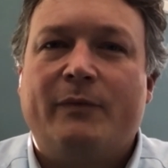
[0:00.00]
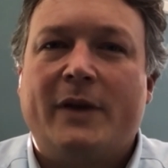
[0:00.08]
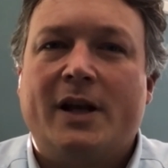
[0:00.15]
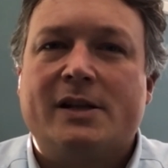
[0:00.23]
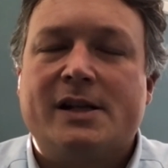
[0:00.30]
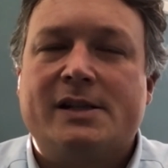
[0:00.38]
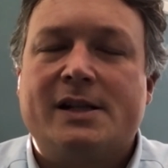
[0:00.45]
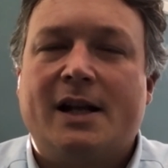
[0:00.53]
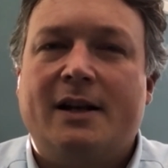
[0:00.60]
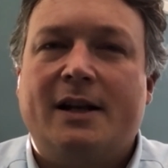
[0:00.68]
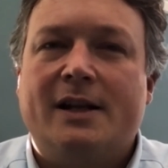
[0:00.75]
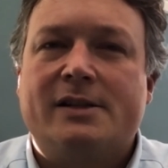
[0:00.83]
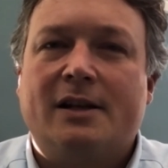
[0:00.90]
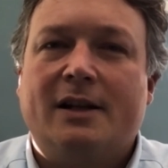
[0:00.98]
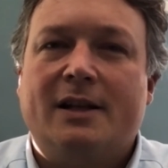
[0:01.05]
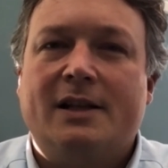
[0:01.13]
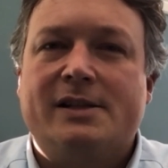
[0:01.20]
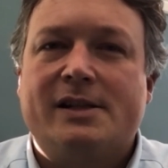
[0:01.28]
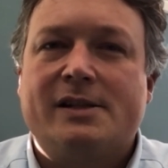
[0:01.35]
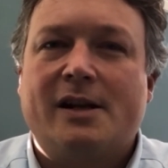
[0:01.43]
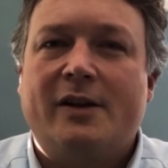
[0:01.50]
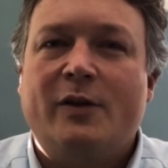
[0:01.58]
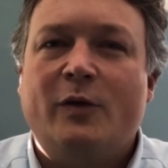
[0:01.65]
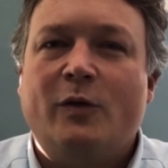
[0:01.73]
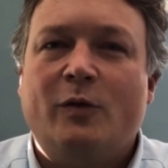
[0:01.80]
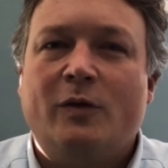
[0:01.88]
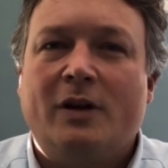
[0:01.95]
As I said initially, this is a
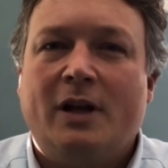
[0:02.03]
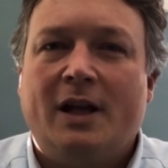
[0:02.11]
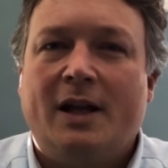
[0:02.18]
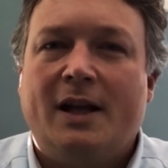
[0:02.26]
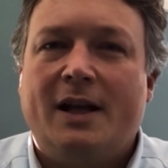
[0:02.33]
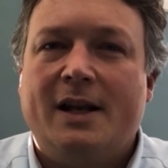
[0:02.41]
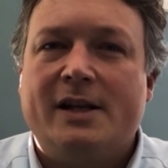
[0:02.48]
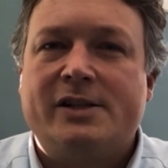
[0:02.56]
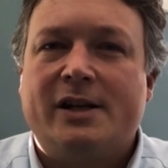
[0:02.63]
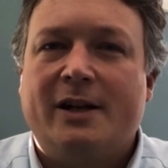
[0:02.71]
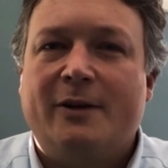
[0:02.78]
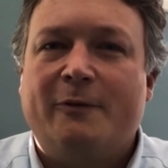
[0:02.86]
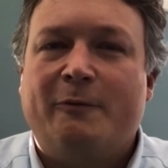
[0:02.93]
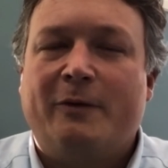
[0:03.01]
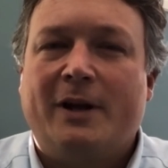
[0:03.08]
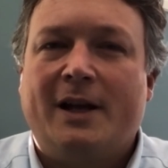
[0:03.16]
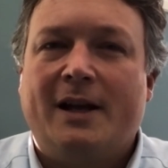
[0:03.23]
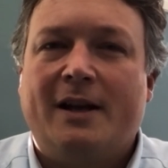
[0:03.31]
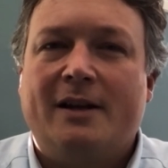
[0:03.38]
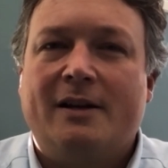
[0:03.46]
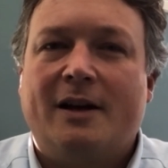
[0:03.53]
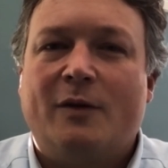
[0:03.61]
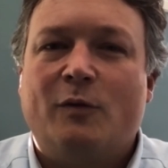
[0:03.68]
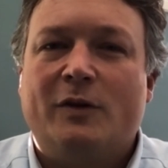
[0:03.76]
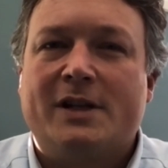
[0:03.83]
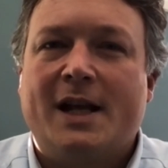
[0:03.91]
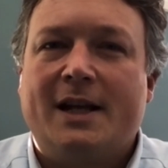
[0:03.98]
new initiative, and
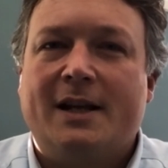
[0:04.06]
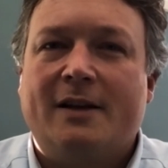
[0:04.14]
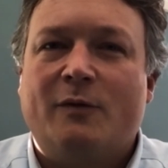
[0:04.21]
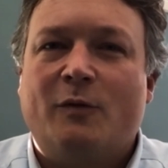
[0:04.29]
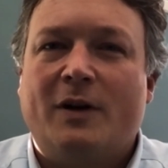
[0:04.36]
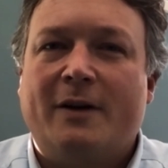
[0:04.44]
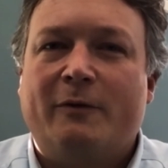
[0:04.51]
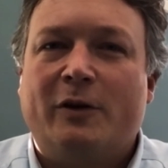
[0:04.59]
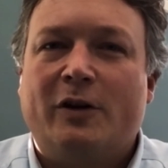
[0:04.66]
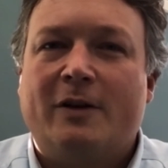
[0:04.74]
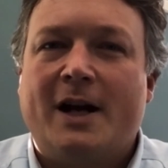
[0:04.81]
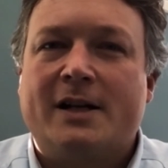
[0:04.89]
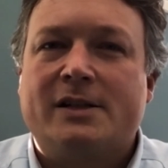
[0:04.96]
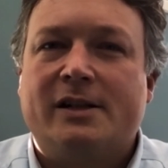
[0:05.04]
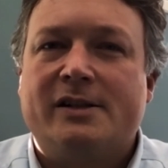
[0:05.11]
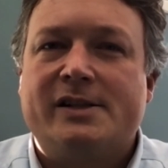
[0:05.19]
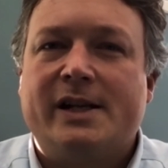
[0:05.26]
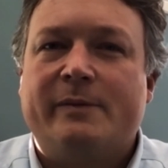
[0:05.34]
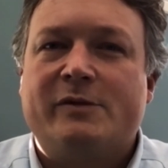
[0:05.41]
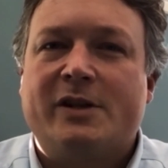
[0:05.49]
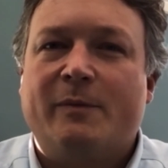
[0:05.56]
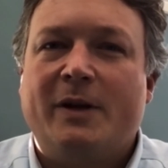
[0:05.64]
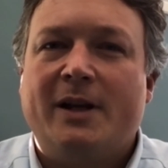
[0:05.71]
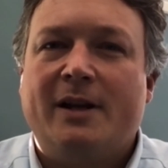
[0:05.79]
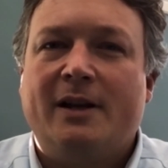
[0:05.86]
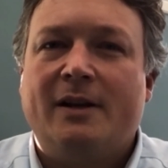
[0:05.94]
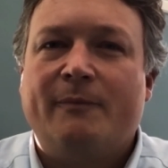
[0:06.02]
we'll take it in whatever direction seems to
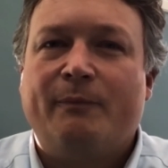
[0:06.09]
be